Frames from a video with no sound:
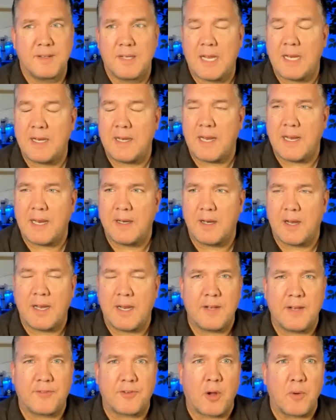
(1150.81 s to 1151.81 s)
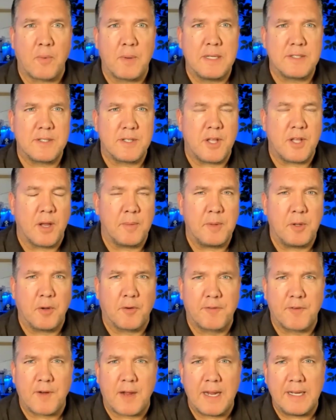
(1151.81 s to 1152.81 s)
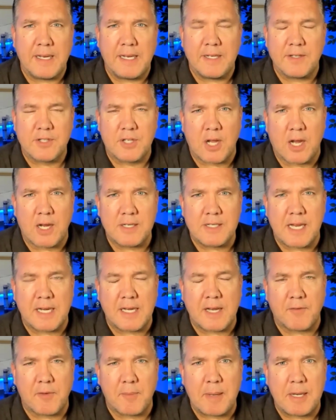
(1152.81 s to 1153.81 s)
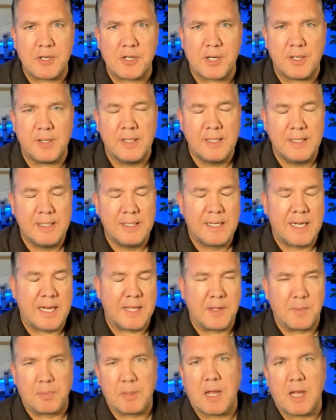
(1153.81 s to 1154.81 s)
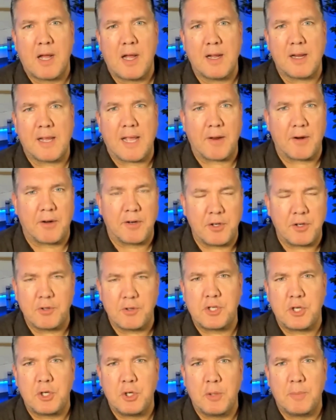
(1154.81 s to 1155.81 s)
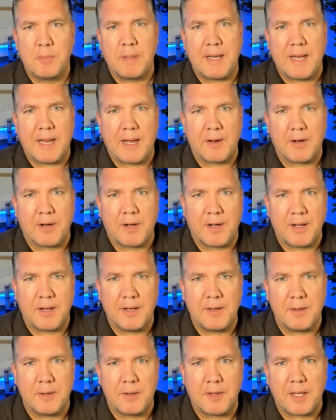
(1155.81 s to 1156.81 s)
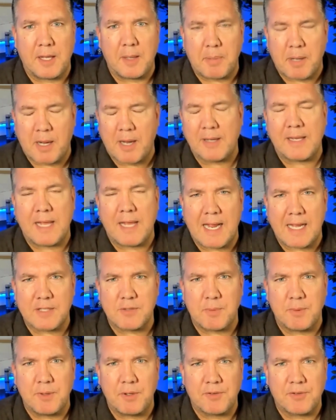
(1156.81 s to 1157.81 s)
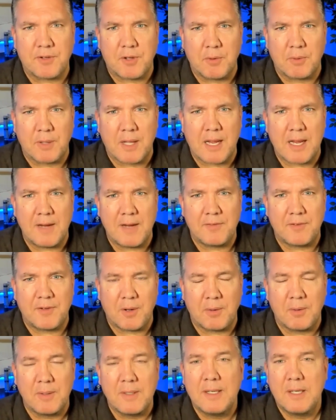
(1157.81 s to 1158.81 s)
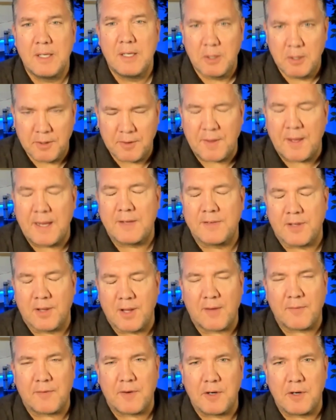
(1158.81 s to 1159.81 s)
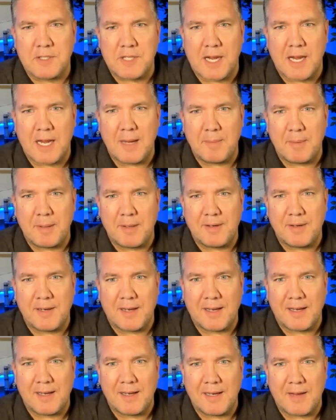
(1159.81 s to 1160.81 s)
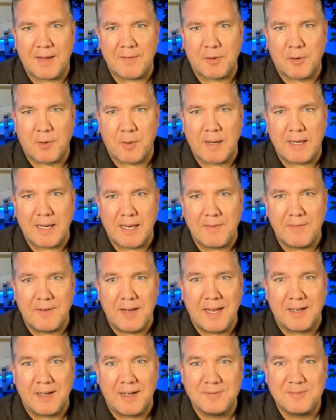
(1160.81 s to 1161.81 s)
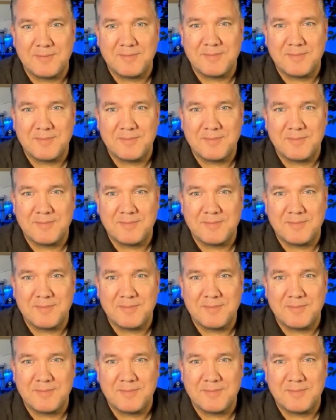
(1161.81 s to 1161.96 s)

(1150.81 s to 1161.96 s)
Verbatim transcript: And as always, you'll find his contact information in the blog, out on YouTube, and out on the podcast when those go live. So thanks a lot for your time, and have a great evening.